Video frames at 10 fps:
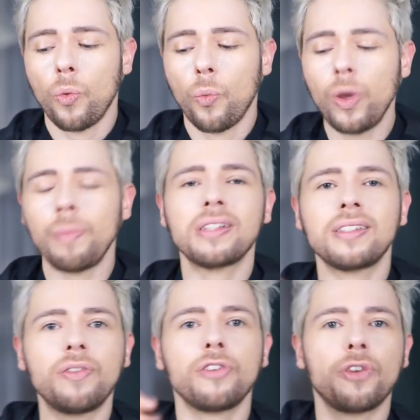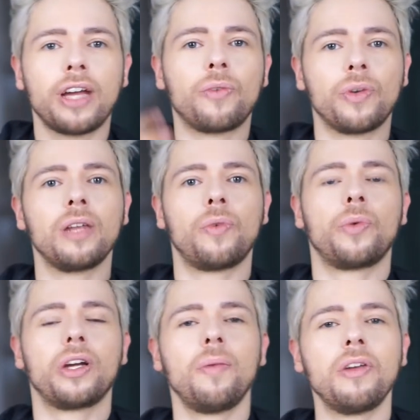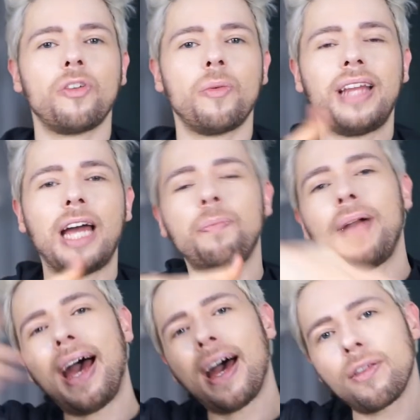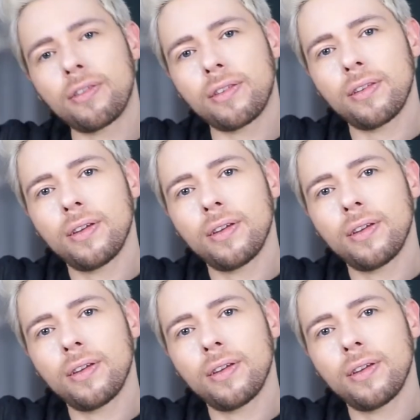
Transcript: we must never forget really where we're coming from. And that path